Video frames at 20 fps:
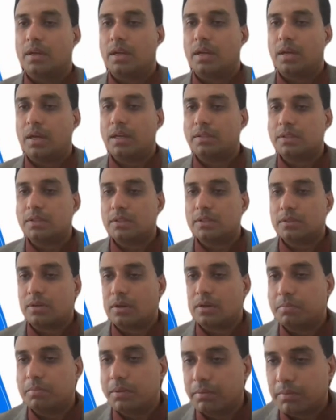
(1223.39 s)
age has
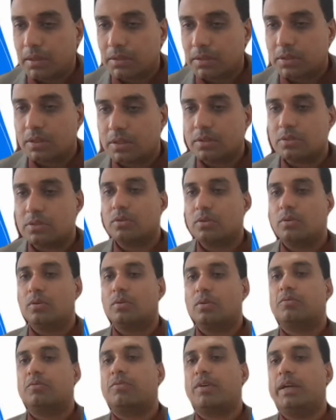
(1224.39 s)
not been mentioned.
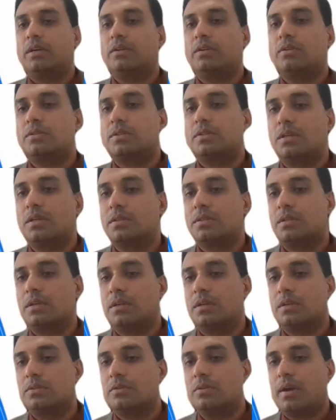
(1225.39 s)
So 5 to 6
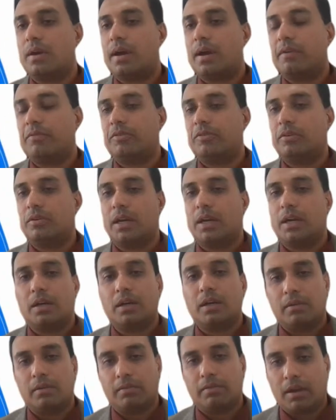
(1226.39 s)
years, you have to get
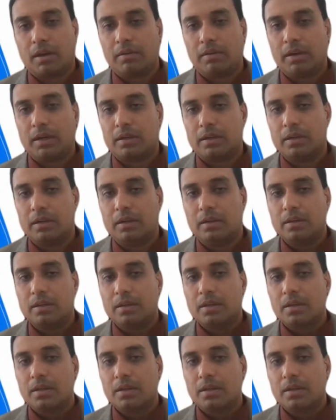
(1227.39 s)
it evaluated.